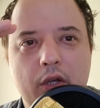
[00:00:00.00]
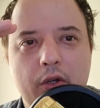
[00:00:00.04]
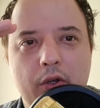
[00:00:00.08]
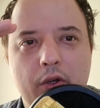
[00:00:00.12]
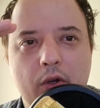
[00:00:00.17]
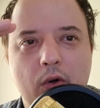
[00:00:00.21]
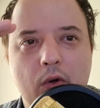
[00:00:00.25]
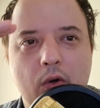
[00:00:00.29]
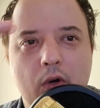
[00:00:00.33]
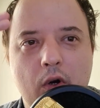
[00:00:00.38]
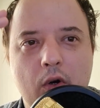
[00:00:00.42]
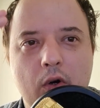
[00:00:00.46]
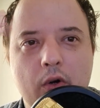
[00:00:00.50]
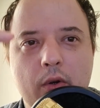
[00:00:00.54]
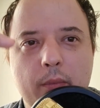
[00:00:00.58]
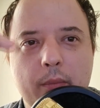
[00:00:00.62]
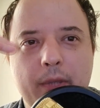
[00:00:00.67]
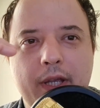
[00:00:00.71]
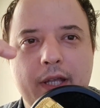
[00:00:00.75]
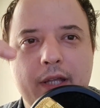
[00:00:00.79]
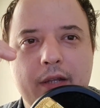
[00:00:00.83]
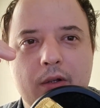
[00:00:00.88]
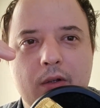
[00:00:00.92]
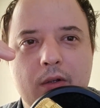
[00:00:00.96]

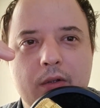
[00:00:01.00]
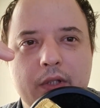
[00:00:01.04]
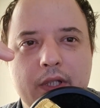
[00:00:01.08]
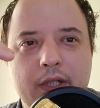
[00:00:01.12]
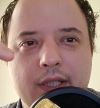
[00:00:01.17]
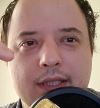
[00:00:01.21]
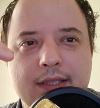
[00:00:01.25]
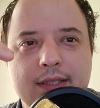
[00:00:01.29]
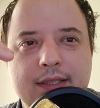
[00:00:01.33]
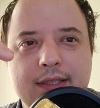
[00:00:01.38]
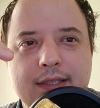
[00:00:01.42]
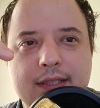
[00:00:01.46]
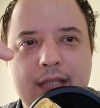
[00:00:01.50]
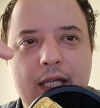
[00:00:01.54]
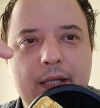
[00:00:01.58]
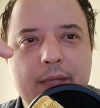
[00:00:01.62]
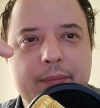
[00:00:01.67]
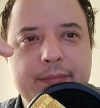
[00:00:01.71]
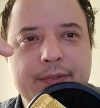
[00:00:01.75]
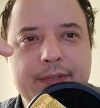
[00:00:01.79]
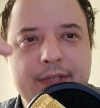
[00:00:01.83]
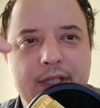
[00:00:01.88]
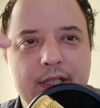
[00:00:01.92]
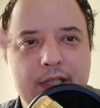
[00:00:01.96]
automate all these
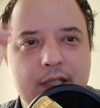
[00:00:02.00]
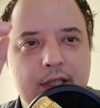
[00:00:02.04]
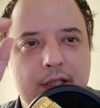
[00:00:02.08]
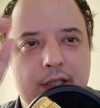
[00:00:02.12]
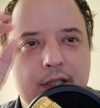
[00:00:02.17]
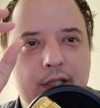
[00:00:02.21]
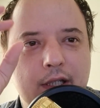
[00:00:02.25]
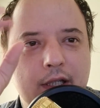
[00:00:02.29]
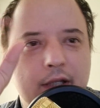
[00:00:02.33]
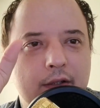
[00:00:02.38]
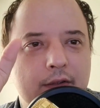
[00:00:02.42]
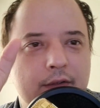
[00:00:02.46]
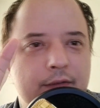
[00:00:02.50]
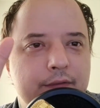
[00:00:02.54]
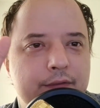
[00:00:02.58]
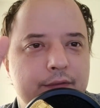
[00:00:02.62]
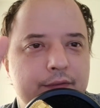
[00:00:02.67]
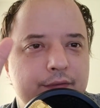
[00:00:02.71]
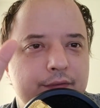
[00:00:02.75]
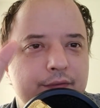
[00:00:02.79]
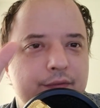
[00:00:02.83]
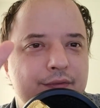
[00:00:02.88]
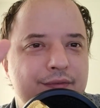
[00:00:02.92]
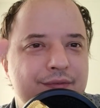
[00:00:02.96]
steps and kind
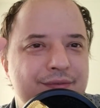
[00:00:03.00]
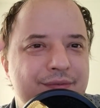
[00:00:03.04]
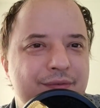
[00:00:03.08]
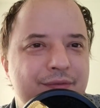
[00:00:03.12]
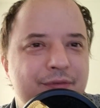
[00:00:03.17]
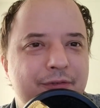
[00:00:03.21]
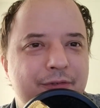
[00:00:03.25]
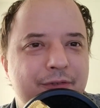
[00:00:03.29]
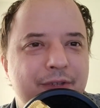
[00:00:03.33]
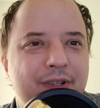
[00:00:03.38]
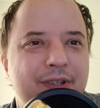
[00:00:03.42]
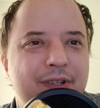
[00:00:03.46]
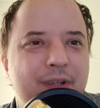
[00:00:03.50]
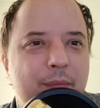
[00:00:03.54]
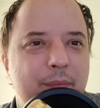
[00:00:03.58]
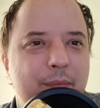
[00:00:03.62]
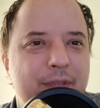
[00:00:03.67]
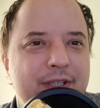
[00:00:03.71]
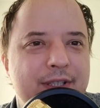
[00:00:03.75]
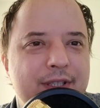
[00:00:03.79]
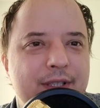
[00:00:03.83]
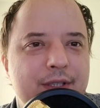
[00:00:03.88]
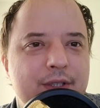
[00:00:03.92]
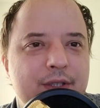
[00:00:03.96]
of fit the
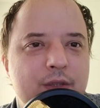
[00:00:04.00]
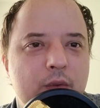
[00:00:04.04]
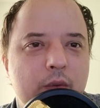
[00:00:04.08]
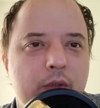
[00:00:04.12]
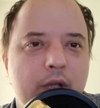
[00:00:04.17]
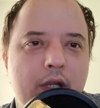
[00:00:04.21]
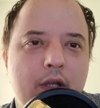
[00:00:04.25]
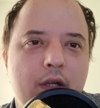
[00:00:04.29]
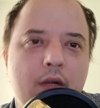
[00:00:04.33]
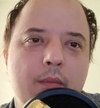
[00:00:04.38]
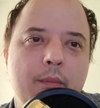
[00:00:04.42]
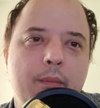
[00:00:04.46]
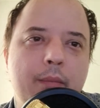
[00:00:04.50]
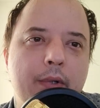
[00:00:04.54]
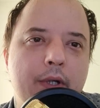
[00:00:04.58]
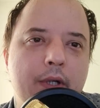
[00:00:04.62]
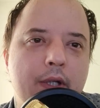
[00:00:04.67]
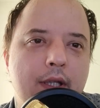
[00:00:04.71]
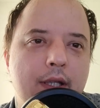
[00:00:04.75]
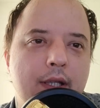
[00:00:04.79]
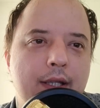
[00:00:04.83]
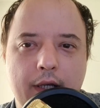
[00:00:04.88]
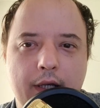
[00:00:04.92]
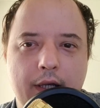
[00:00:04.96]
pieces together,
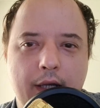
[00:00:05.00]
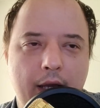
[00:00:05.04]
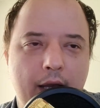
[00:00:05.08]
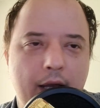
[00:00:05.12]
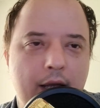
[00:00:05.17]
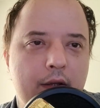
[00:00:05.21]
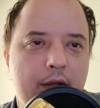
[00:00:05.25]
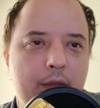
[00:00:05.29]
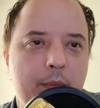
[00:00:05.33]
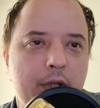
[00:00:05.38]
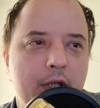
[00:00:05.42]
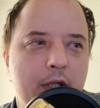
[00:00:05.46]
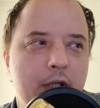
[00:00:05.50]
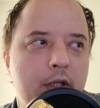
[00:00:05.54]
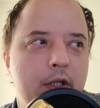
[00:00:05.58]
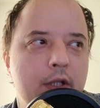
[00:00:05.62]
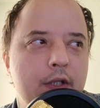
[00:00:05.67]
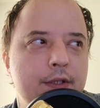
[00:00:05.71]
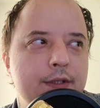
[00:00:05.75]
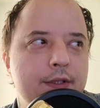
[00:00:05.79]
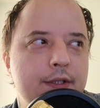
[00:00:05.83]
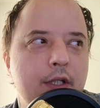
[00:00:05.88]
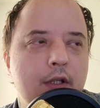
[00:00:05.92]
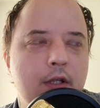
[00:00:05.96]
but they can't
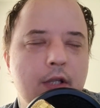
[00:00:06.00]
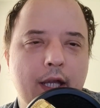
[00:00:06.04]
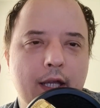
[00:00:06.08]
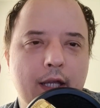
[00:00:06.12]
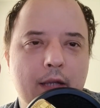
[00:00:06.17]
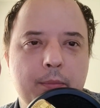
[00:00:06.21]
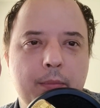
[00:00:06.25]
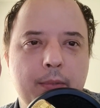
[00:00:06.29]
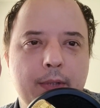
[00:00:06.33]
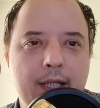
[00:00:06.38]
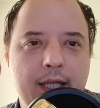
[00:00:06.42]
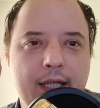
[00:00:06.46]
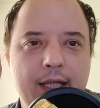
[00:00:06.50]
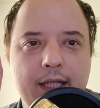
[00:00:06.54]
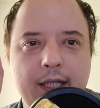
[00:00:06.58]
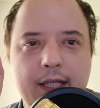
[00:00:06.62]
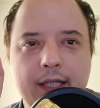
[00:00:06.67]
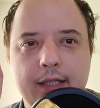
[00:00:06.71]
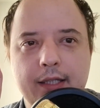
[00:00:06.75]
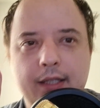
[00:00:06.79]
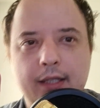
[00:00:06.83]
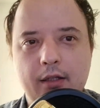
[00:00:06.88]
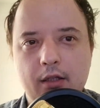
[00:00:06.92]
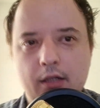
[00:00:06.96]
because they lack
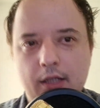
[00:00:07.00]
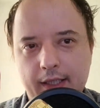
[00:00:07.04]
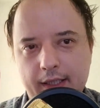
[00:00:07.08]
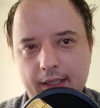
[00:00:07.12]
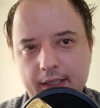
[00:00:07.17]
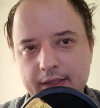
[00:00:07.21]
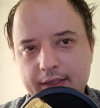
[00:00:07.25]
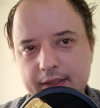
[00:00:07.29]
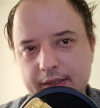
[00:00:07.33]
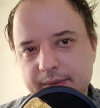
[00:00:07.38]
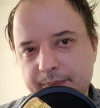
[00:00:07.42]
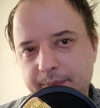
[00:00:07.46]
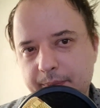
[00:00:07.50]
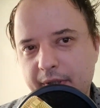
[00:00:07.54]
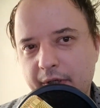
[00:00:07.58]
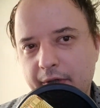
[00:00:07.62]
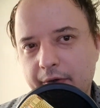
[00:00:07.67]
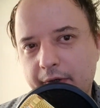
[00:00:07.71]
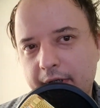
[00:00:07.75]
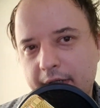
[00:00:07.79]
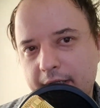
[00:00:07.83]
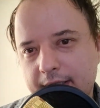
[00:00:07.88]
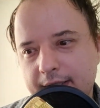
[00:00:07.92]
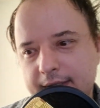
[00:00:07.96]
planning, they lack
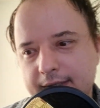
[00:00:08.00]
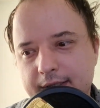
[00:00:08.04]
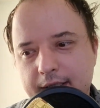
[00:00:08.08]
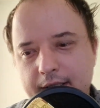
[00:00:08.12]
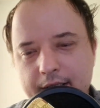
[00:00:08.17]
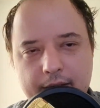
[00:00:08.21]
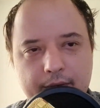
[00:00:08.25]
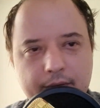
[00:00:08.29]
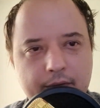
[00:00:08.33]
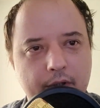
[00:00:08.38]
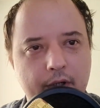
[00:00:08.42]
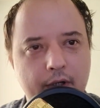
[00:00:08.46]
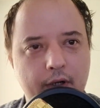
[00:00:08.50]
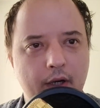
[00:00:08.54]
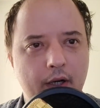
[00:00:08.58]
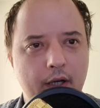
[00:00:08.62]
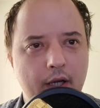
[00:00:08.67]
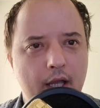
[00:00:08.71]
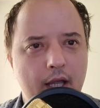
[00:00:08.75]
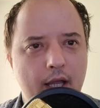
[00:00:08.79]
experience, they never